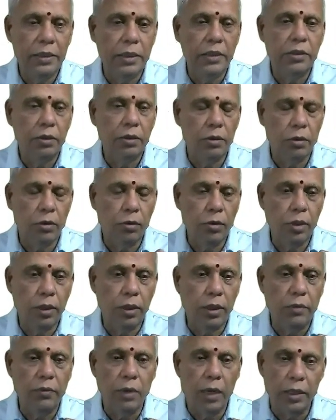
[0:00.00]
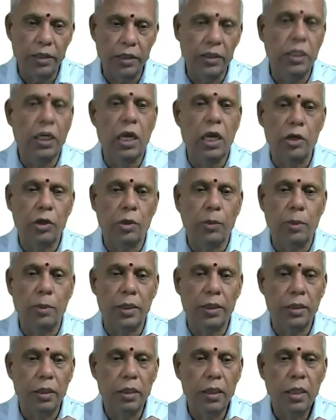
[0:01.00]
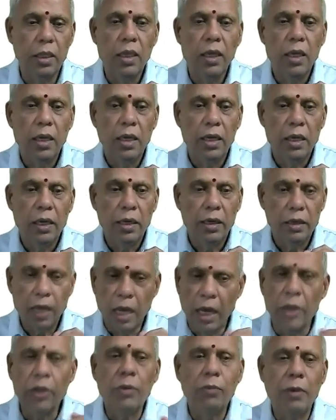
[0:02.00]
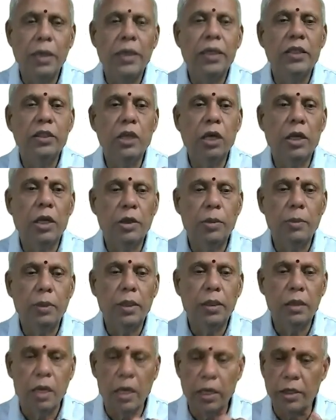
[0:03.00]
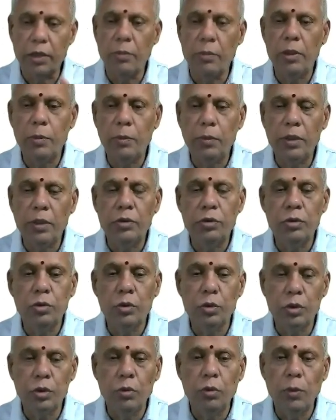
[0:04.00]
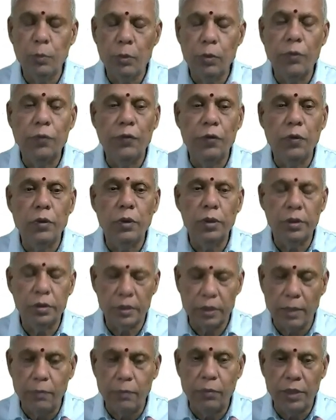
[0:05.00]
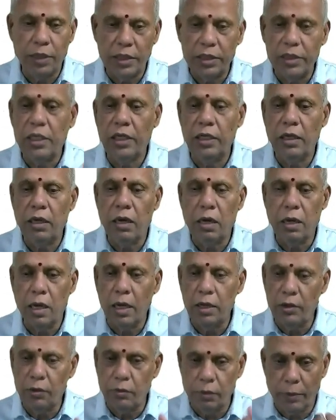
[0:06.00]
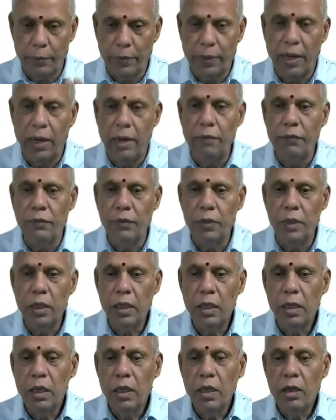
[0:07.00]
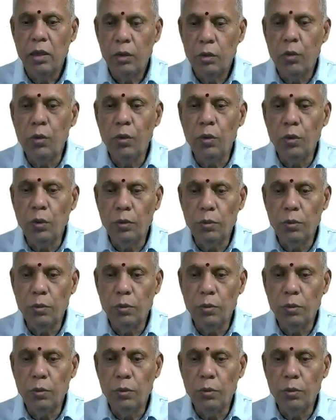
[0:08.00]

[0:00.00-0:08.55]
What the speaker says: are just looking at what is an argument. What is argument? Argument means you will put forth some reasoning on your behalf to